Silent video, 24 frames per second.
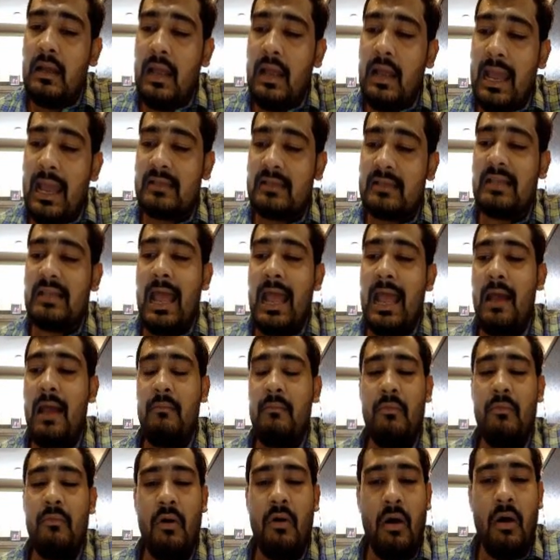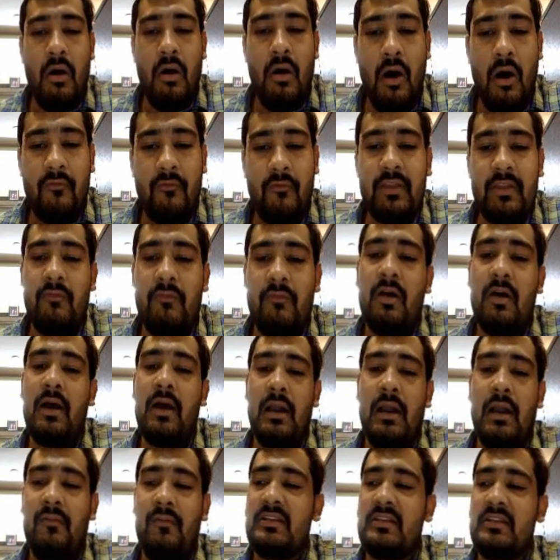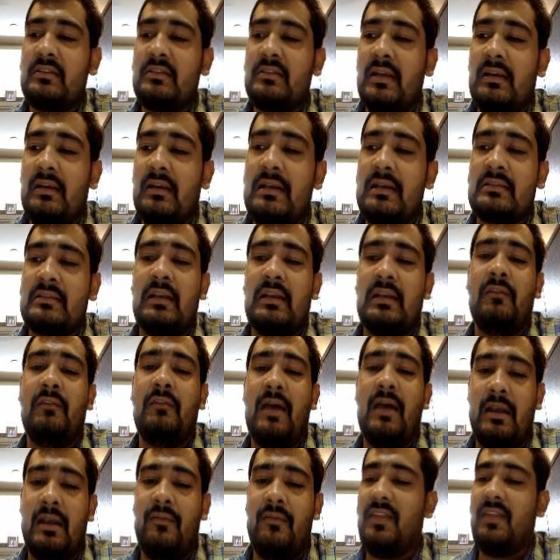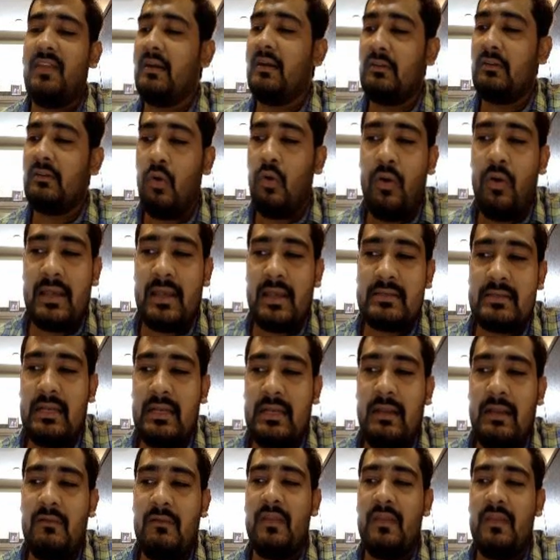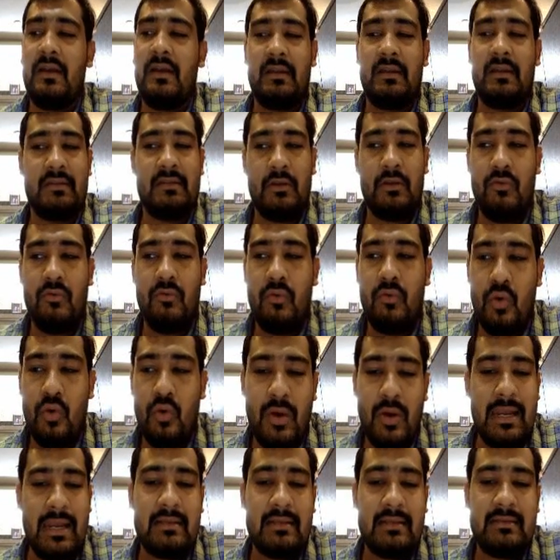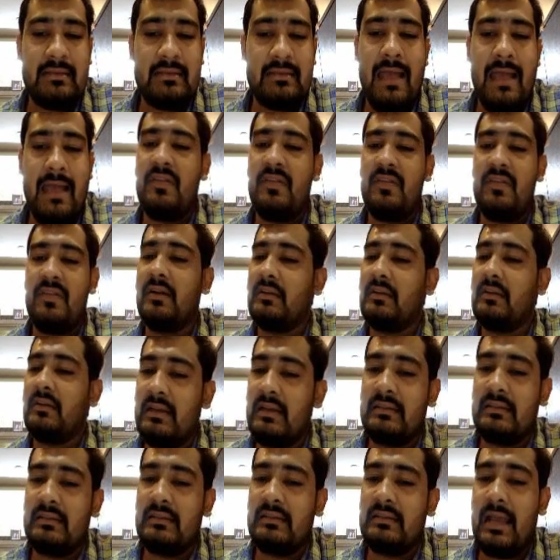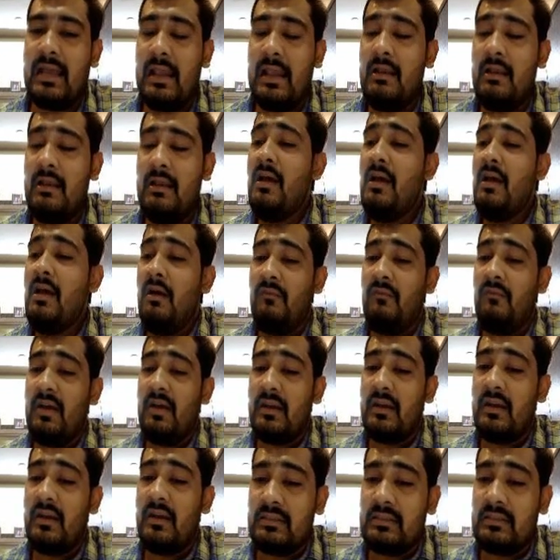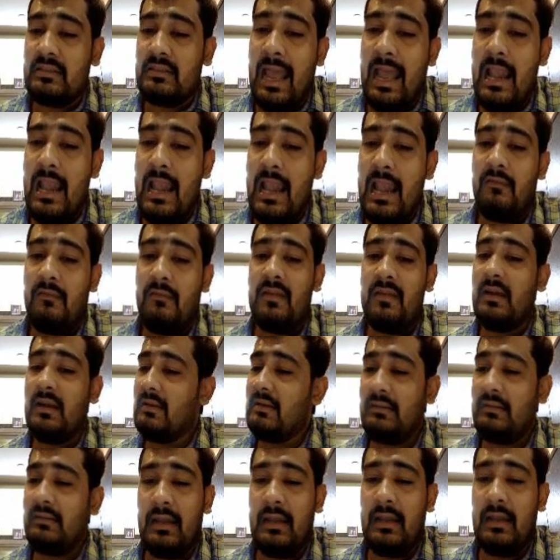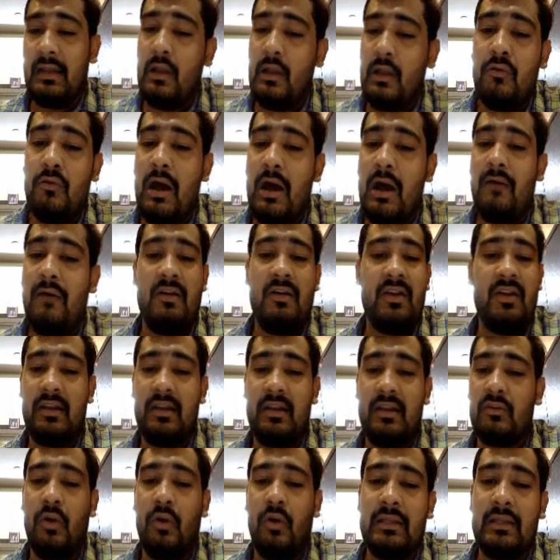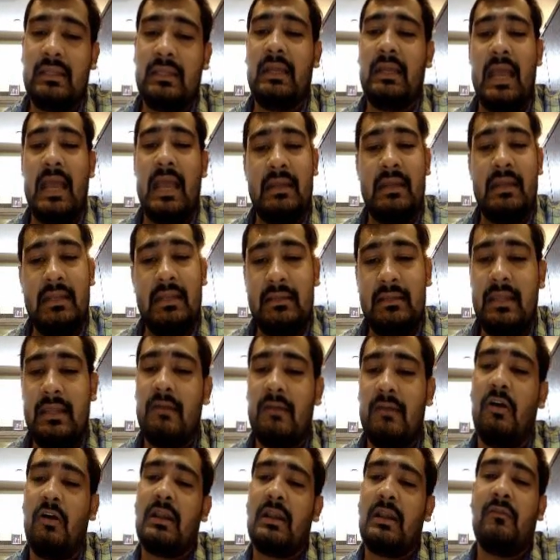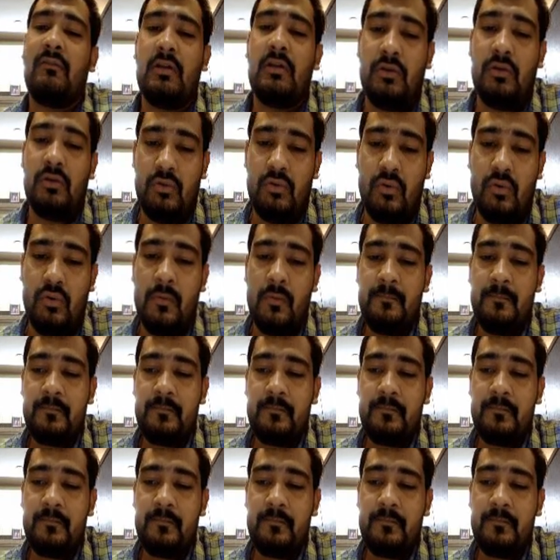exam of the world which is internationally valid, whether it is OSD, whether it is the UN exam, whether it is the ECL, whether it is TELC, whether it is in lingua, whether it is Goethe, anything, whatever you do.